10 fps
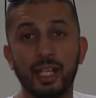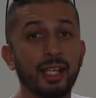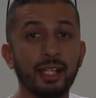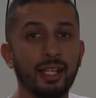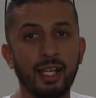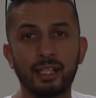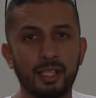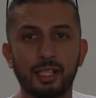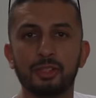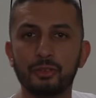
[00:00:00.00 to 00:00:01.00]
very rare
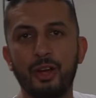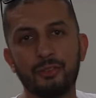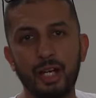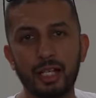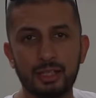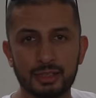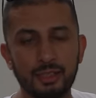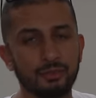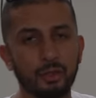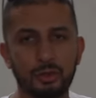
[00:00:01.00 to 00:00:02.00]
three twenty-five is
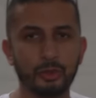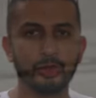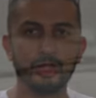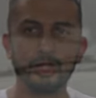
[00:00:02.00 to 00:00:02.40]
Evo two.